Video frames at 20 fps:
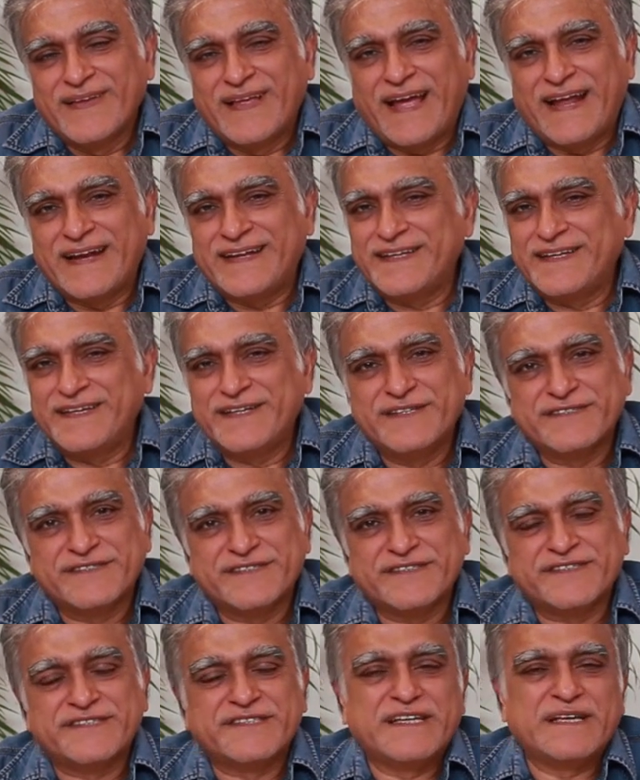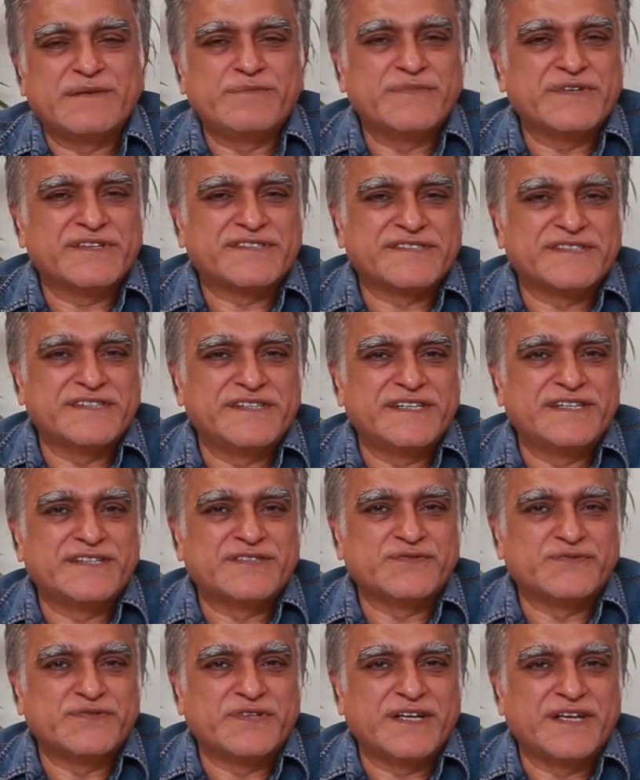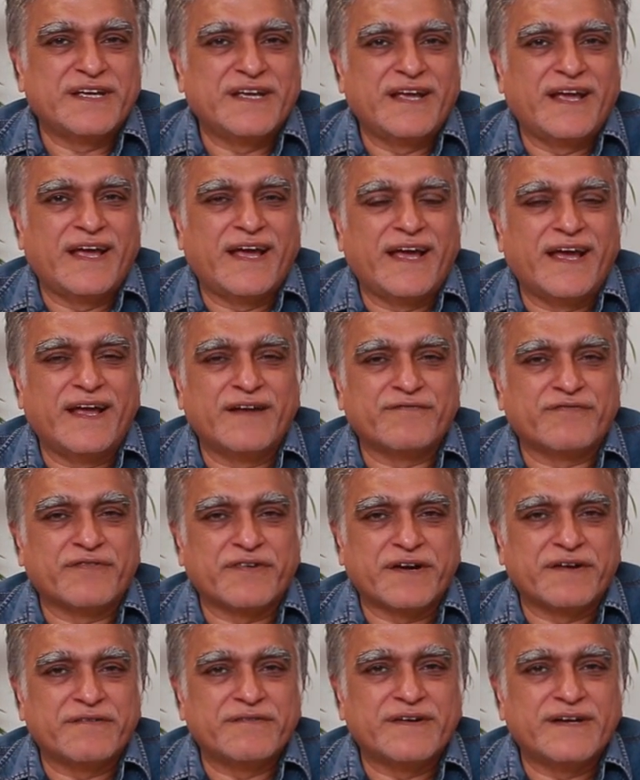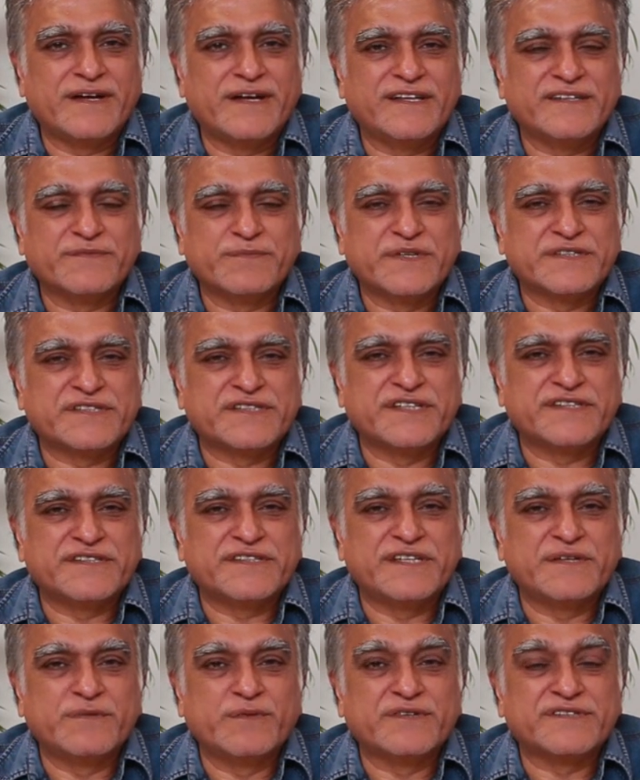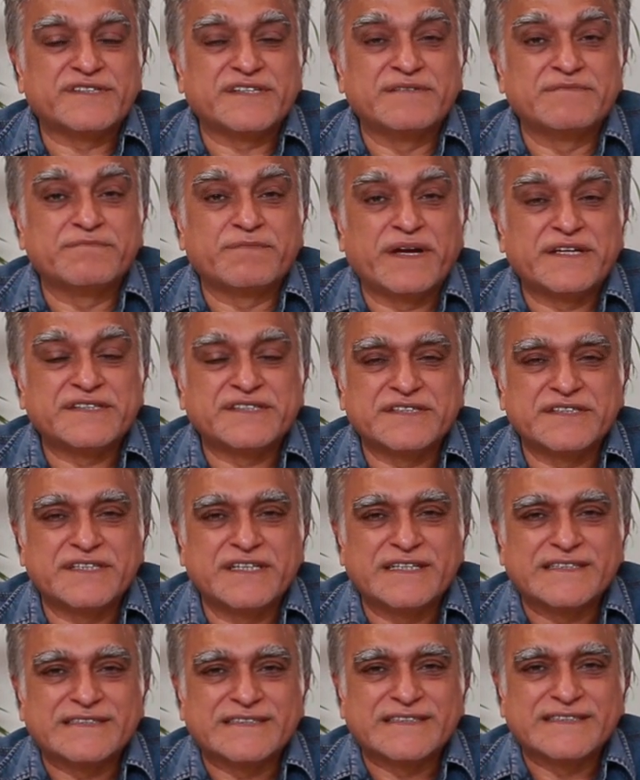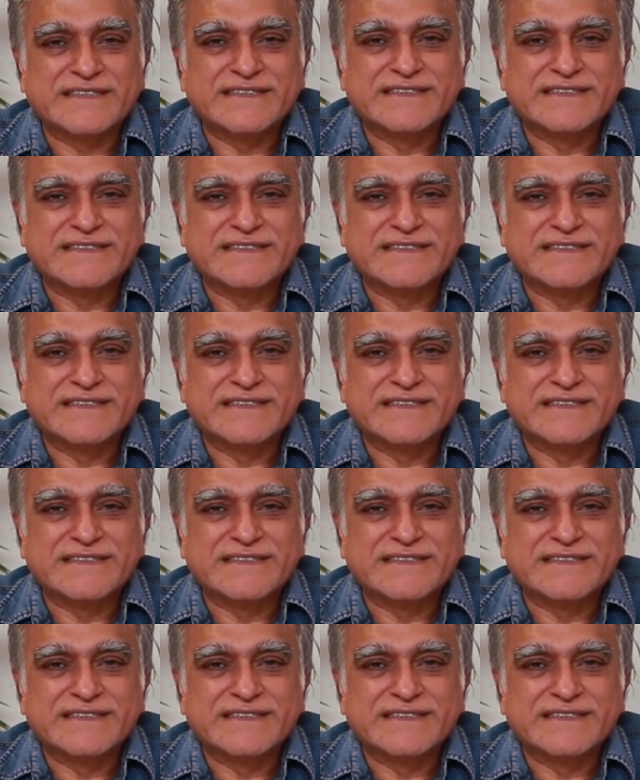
And He is the same yesterday, today, and forever. As much as He was compassionate,